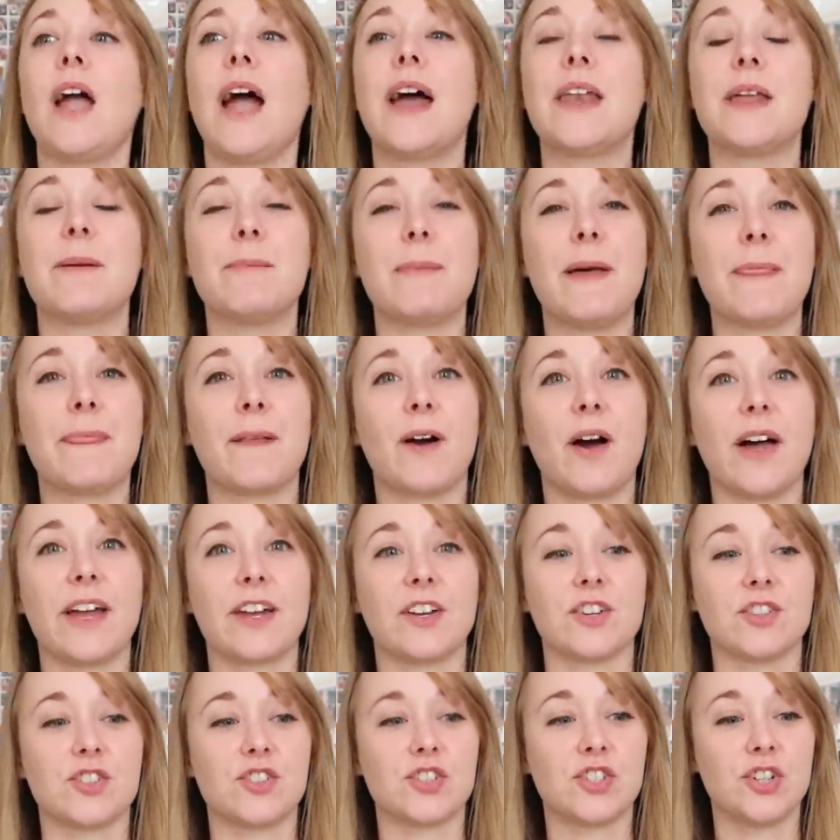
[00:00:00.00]
And it meant that I
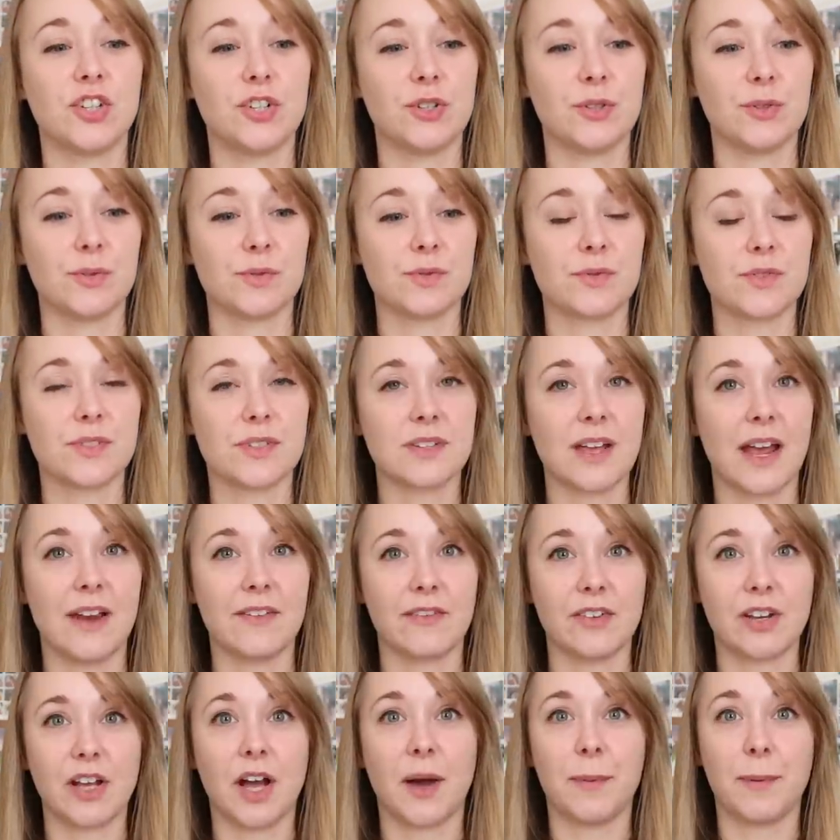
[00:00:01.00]
could choose
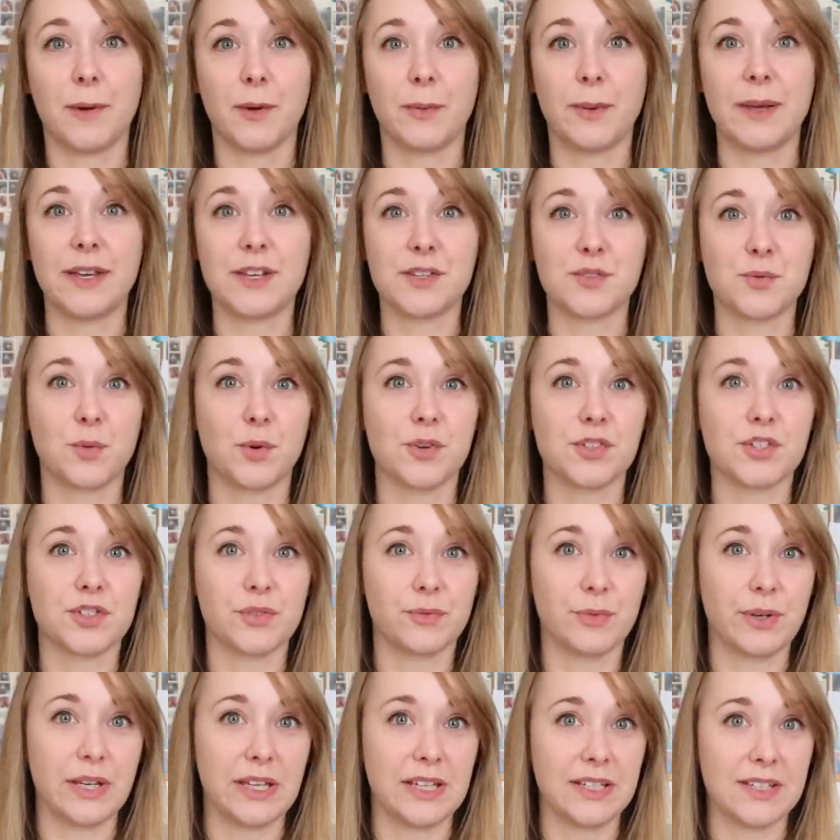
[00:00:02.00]
every couple of weeks what
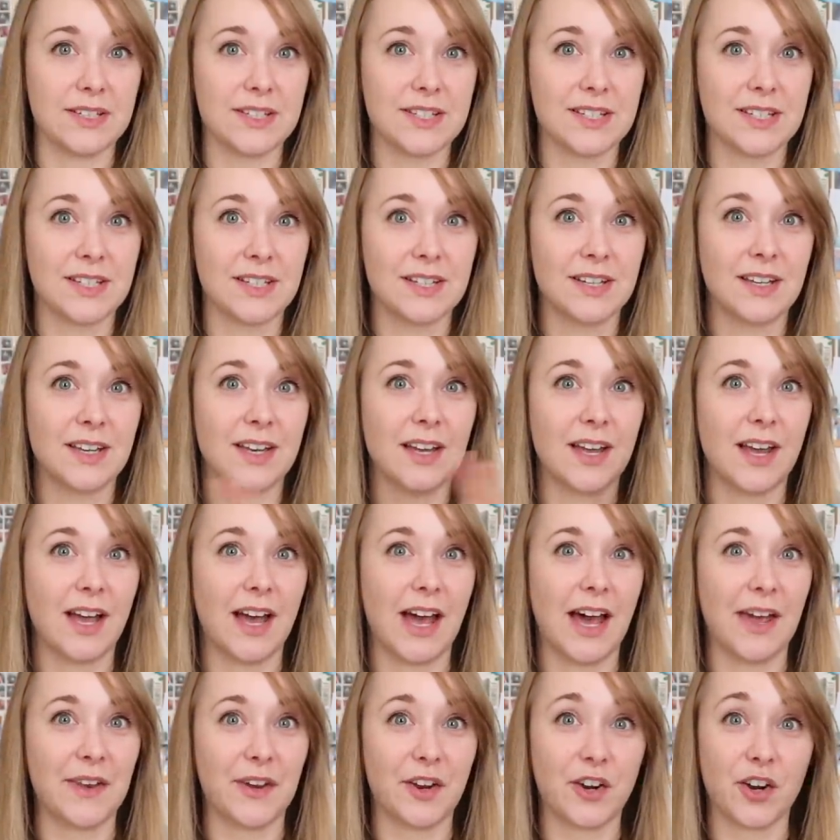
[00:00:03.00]
to read,
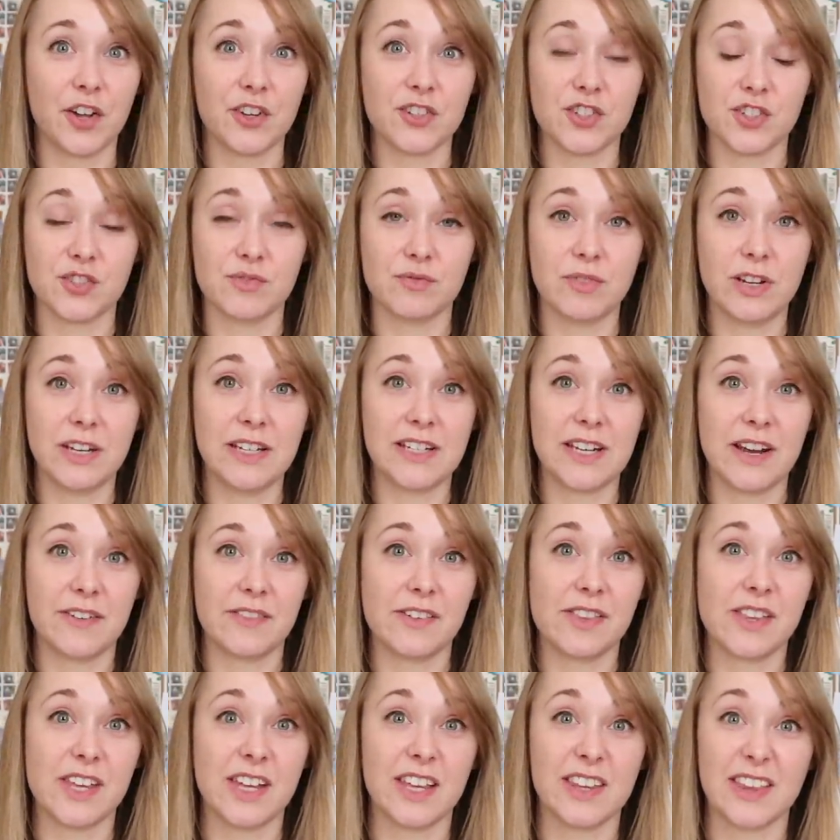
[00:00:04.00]
and then I just read
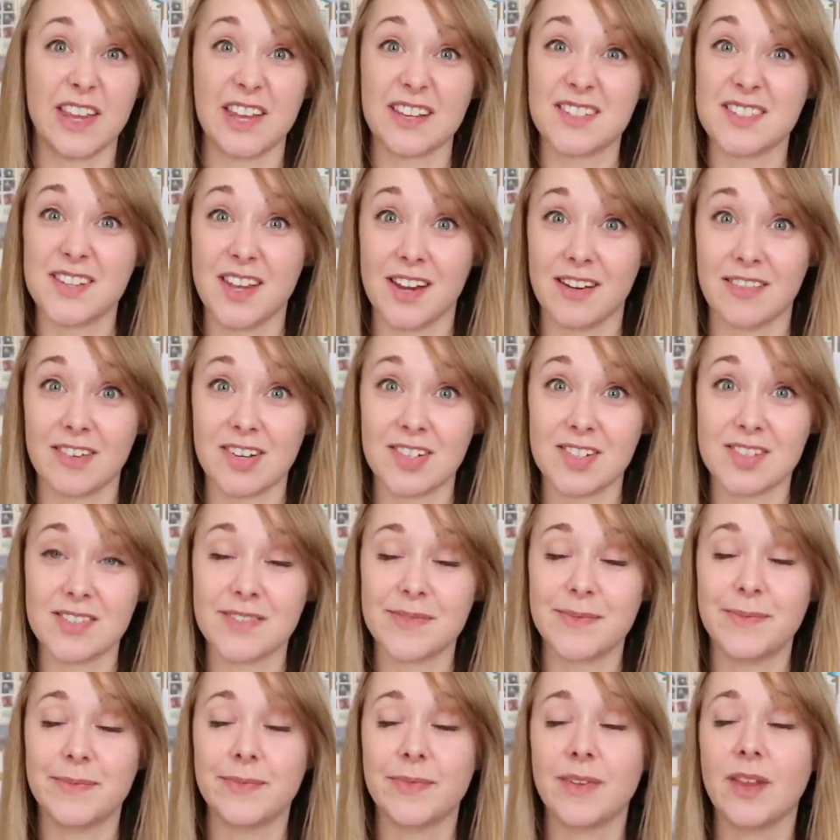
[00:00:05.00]
everything in that
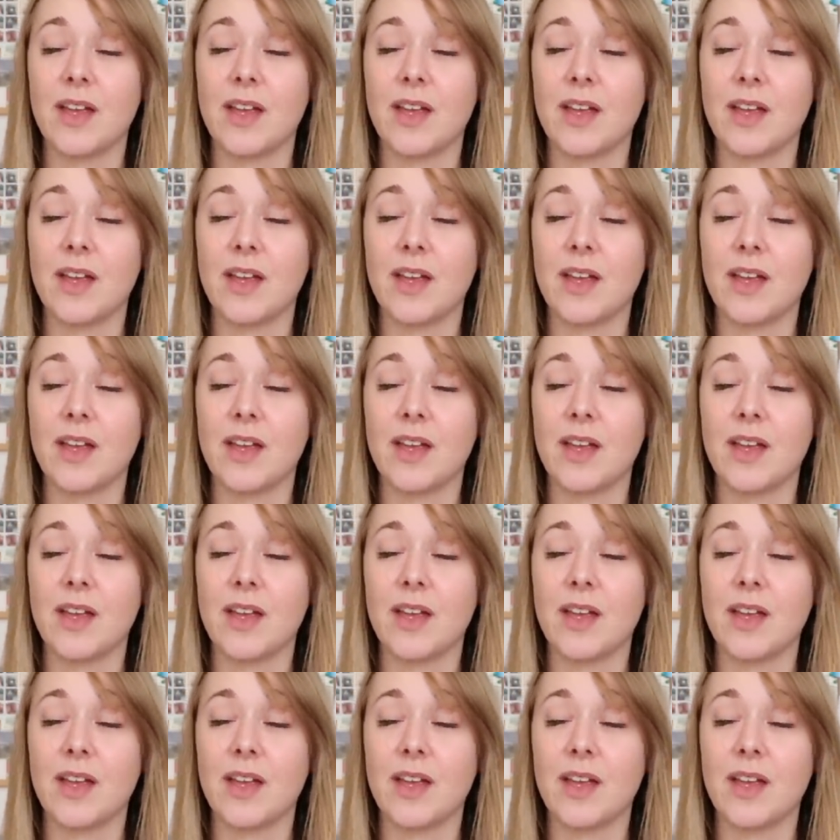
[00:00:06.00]
series.